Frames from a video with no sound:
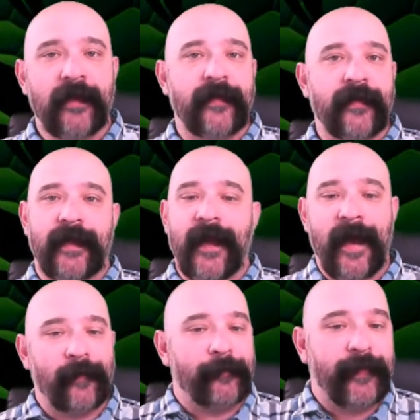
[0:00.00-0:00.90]
the
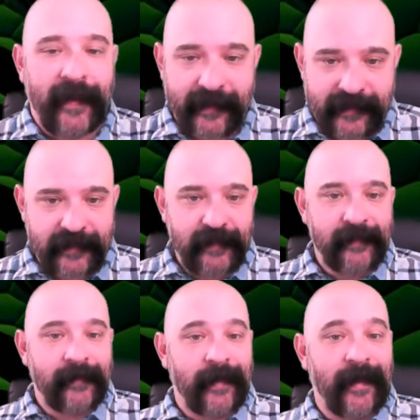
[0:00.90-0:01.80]
Kyle Pitts.
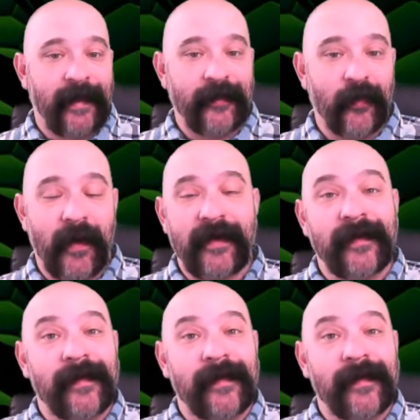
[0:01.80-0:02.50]
And you know what?